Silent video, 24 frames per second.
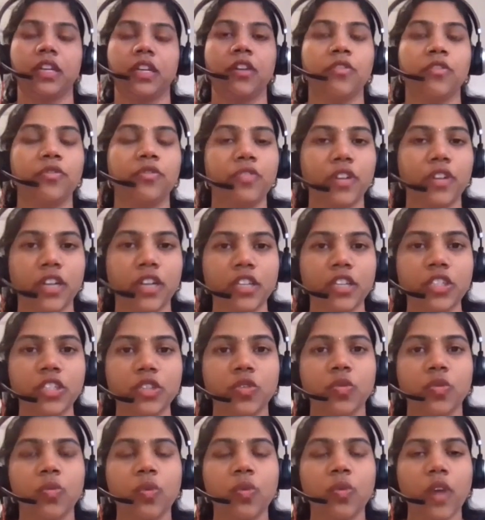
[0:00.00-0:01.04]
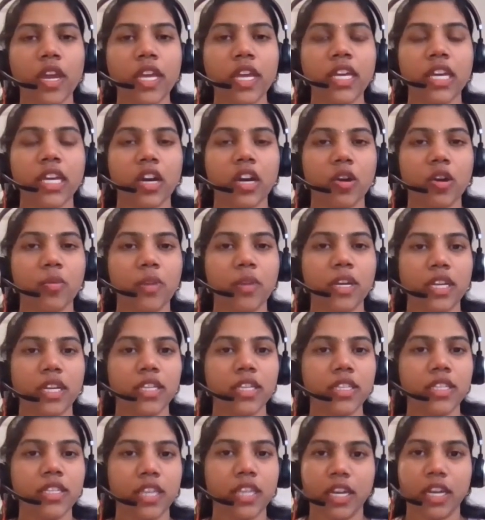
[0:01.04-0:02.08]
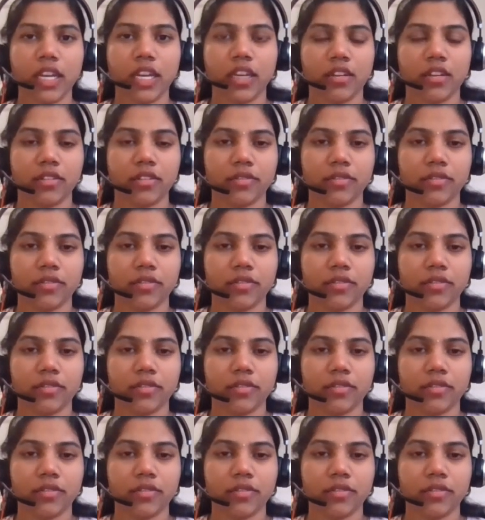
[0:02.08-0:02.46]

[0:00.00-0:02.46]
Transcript: First, why government is selling?